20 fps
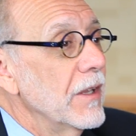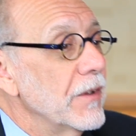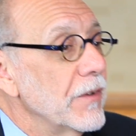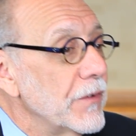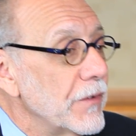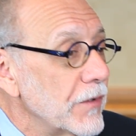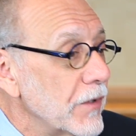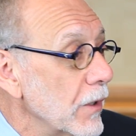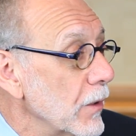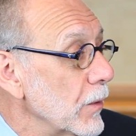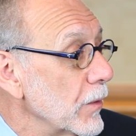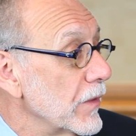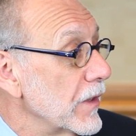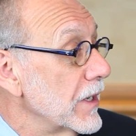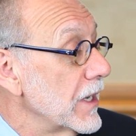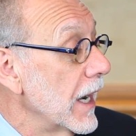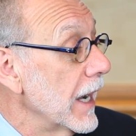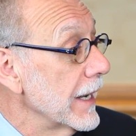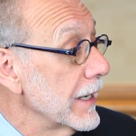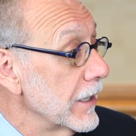So the
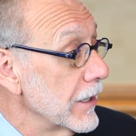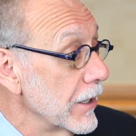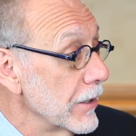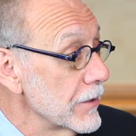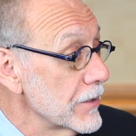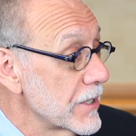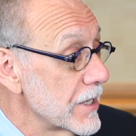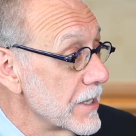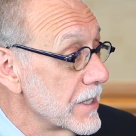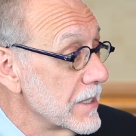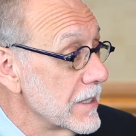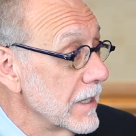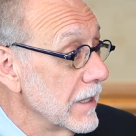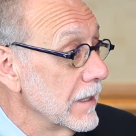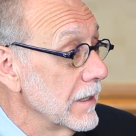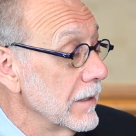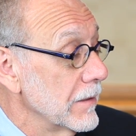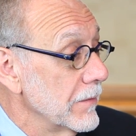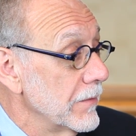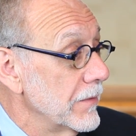diagnosis
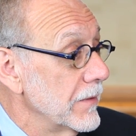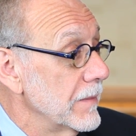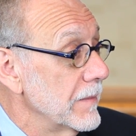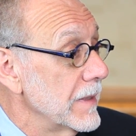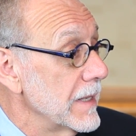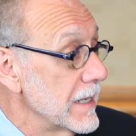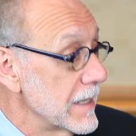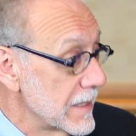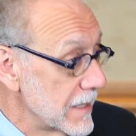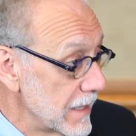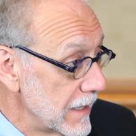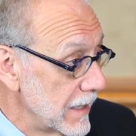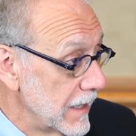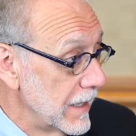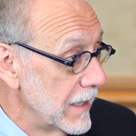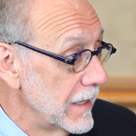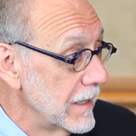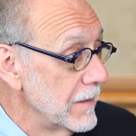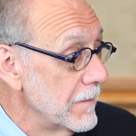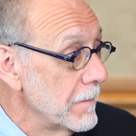of
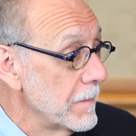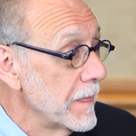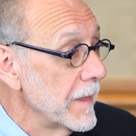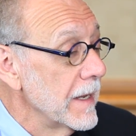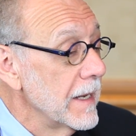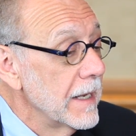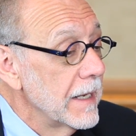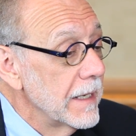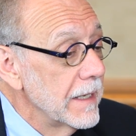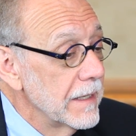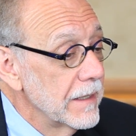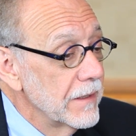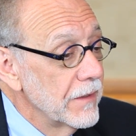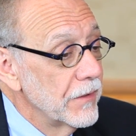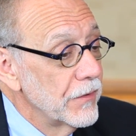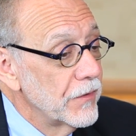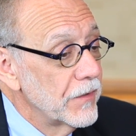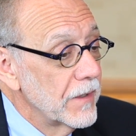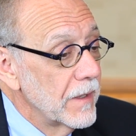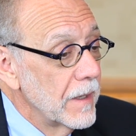ECD
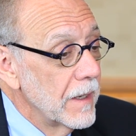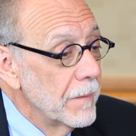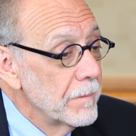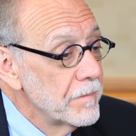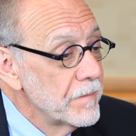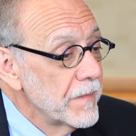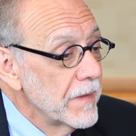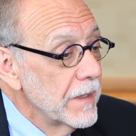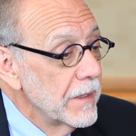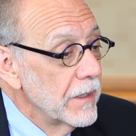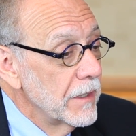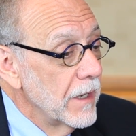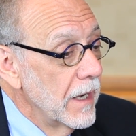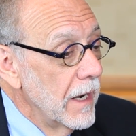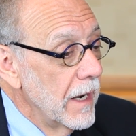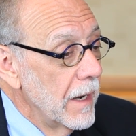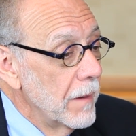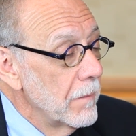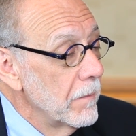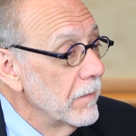is
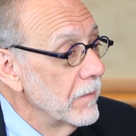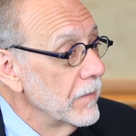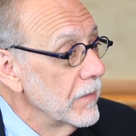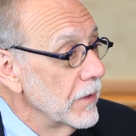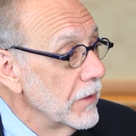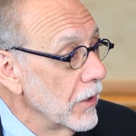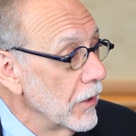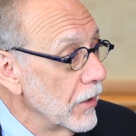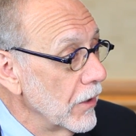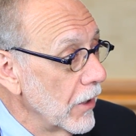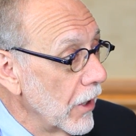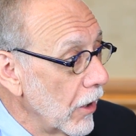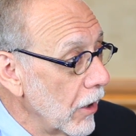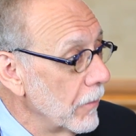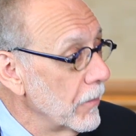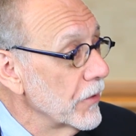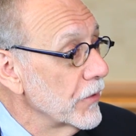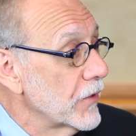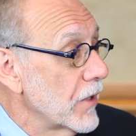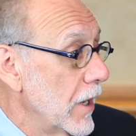um,
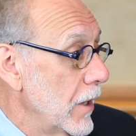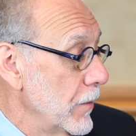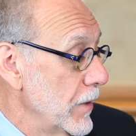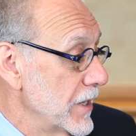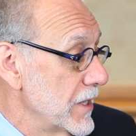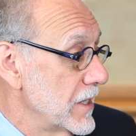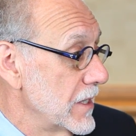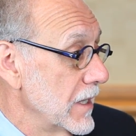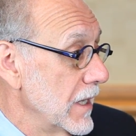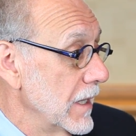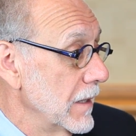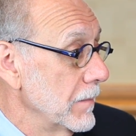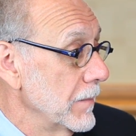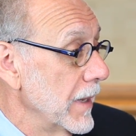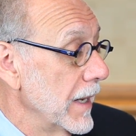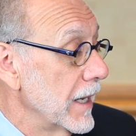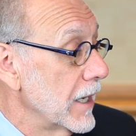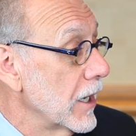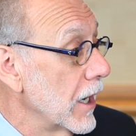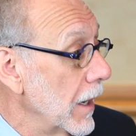almost always done
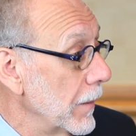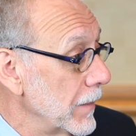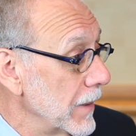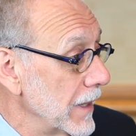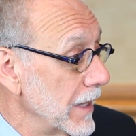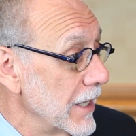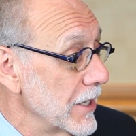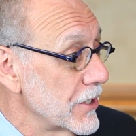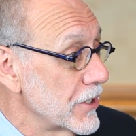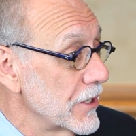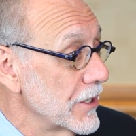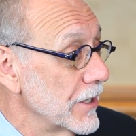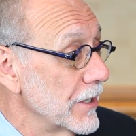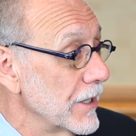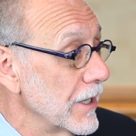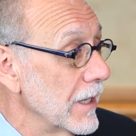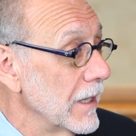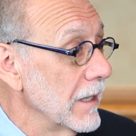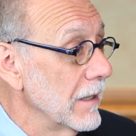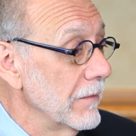by a
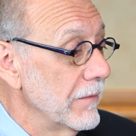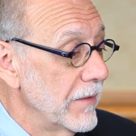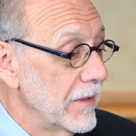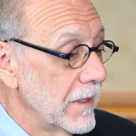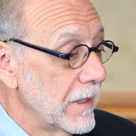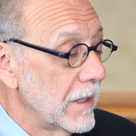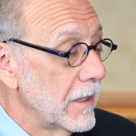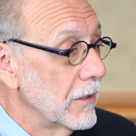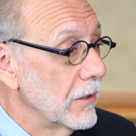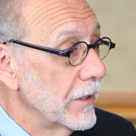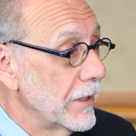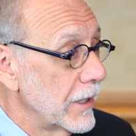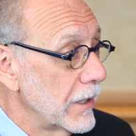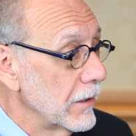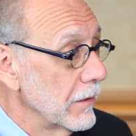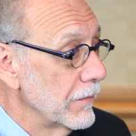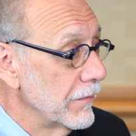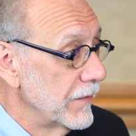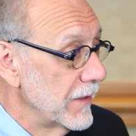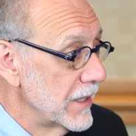combination of the
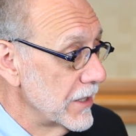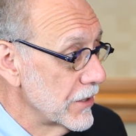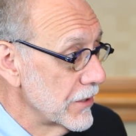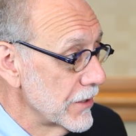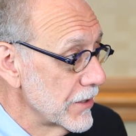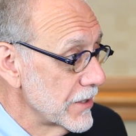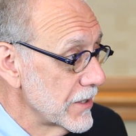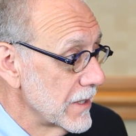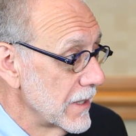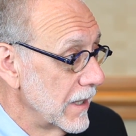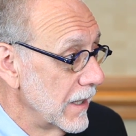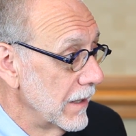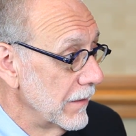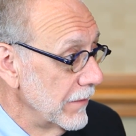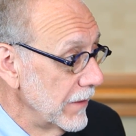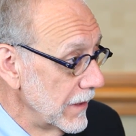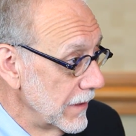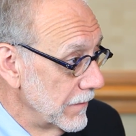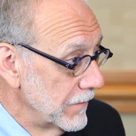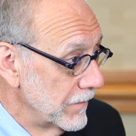clinical features of
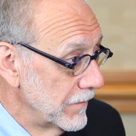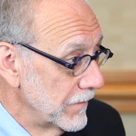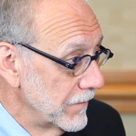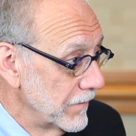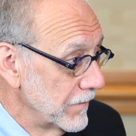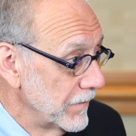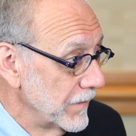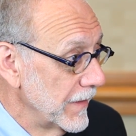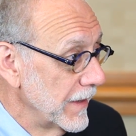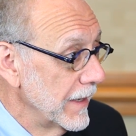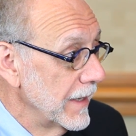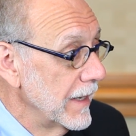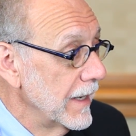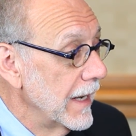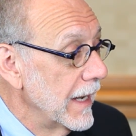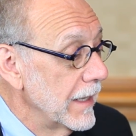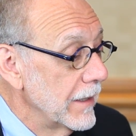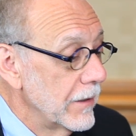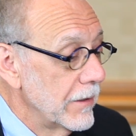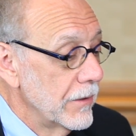it
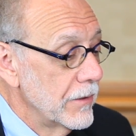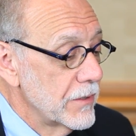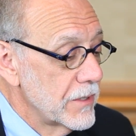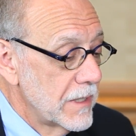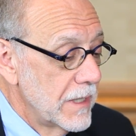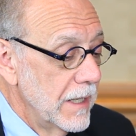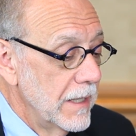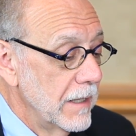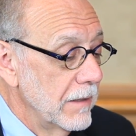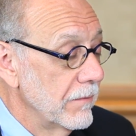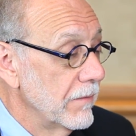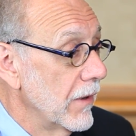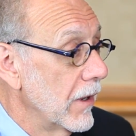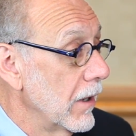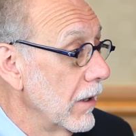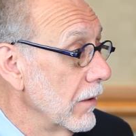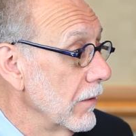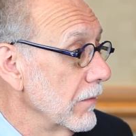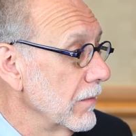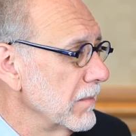and those can
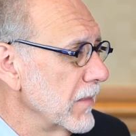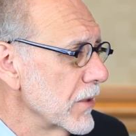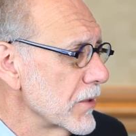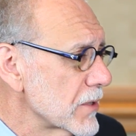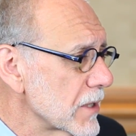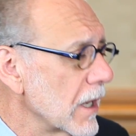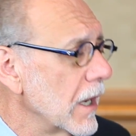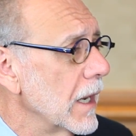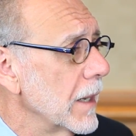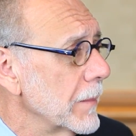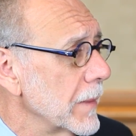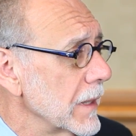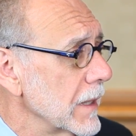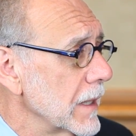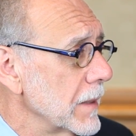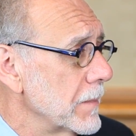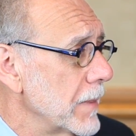involve most commonly